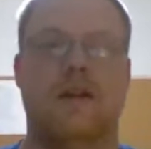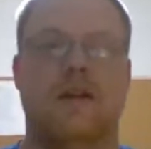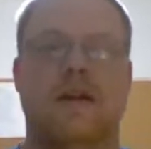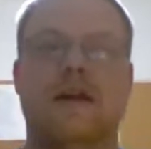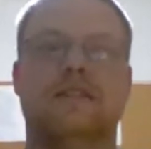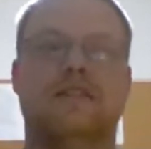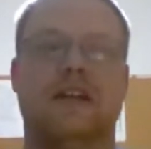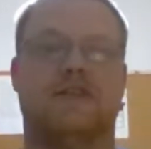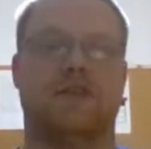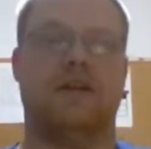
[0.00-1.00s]

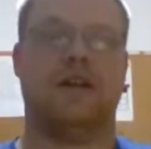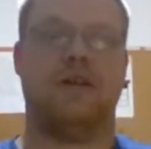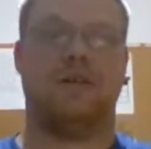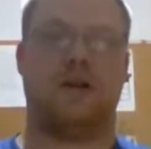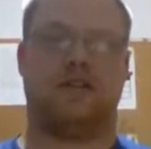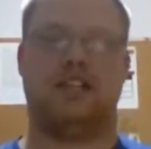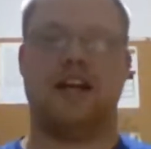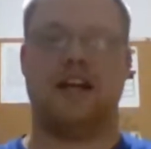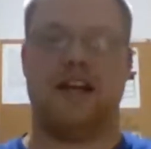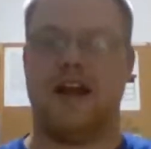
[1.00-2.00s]
it's really worth
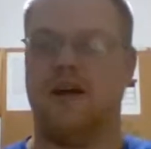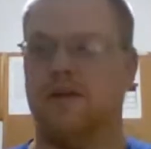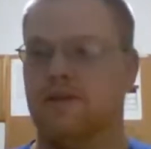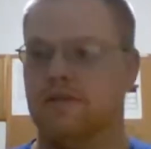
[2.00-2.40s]
checking out.